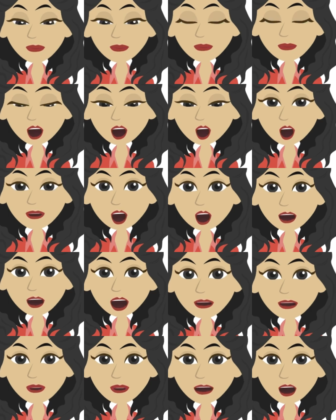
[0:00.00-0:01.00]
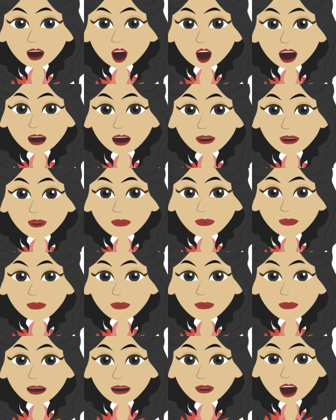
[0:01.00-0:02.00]
so we can work together
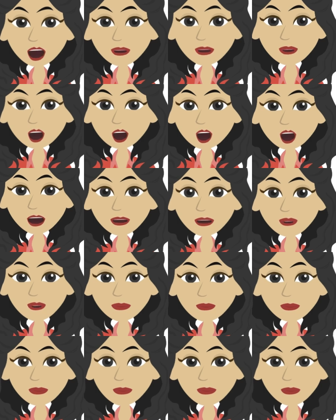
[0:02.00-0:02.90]
to take care of it.